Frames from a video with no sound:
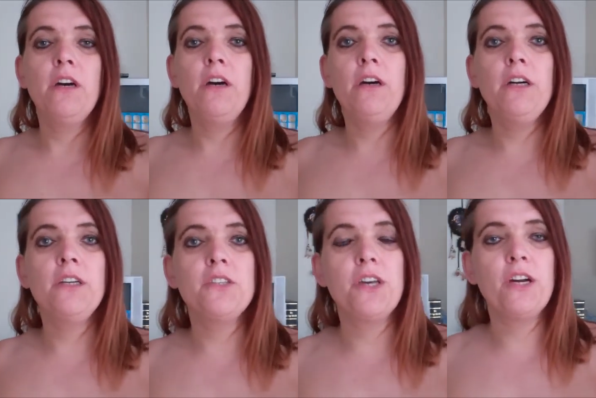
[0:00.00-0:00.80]
Uh,
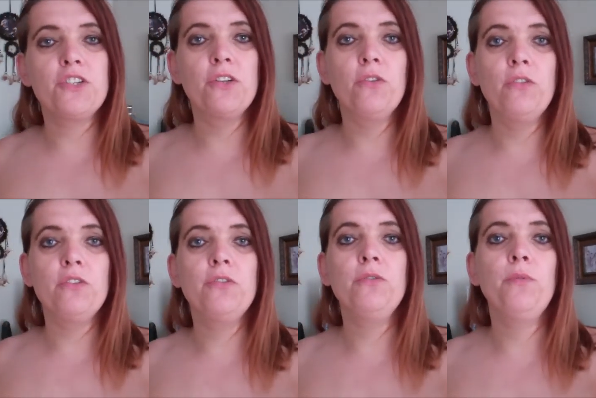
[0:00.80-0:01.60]
he's actually
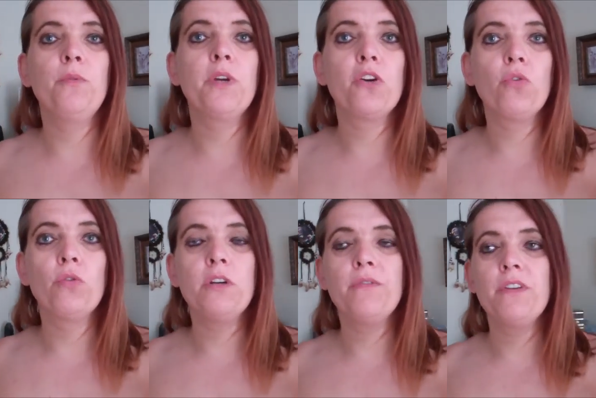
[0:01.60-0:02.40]
going to
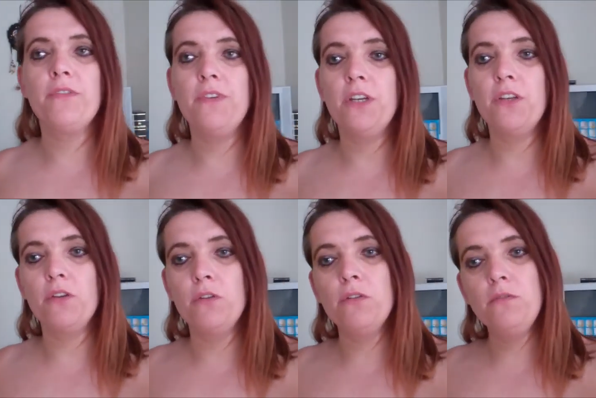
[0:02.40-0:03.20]
record with
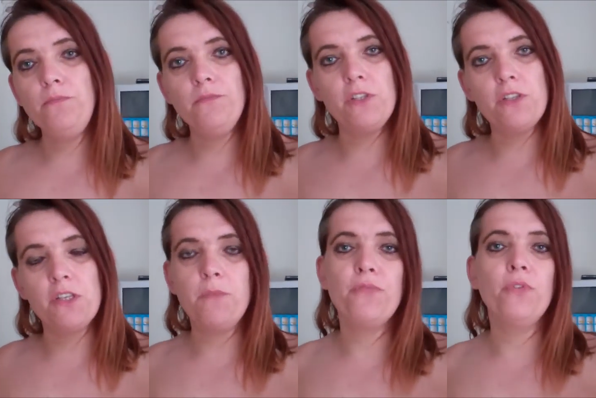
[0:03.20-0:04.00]
video
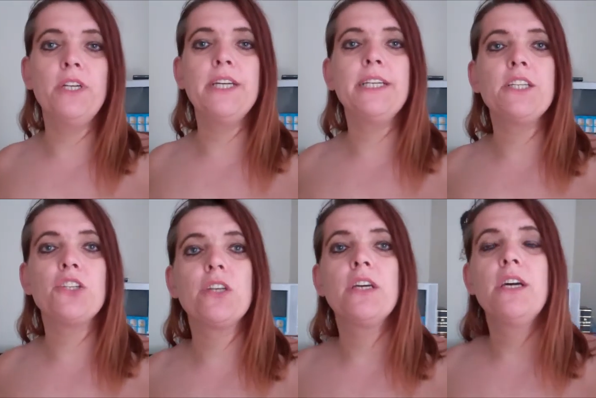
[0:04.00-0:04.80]
some
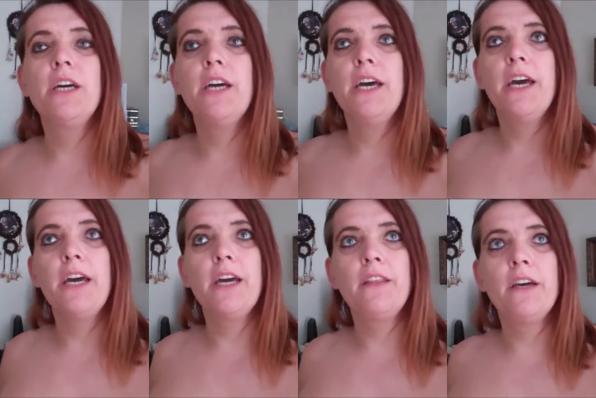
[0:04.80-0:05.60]
footage
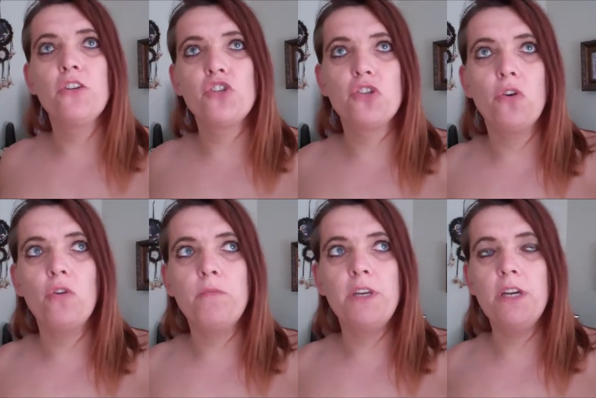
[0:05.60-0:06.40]
and then
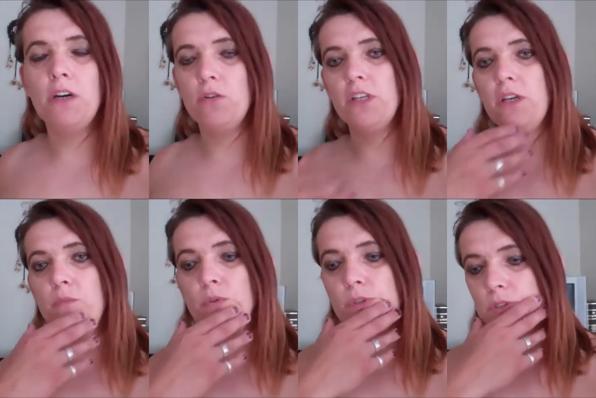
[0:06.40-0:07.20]
show me how they
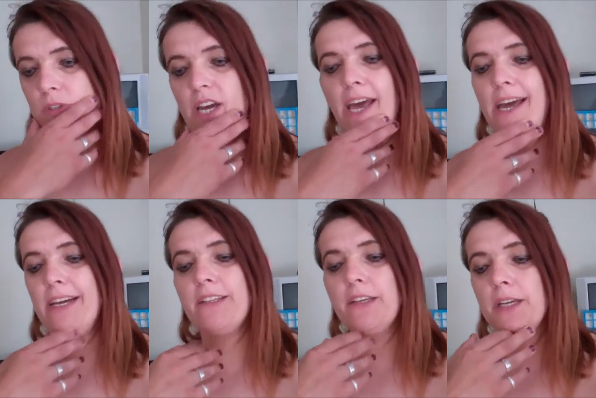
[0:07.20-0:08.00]
were
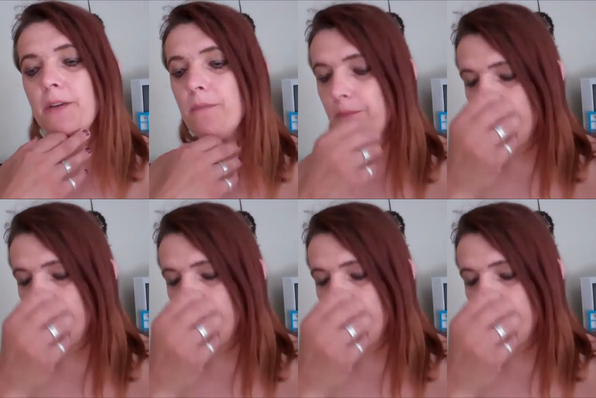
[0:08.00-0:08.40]
acting